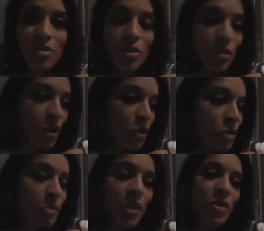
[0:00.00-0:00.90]
some girl
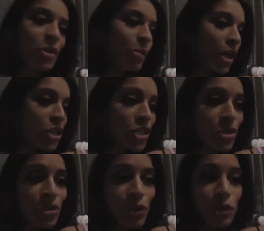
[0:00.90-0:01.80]
who's been through
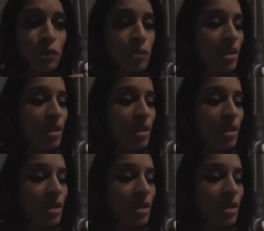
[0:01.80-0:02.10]
depression, a girl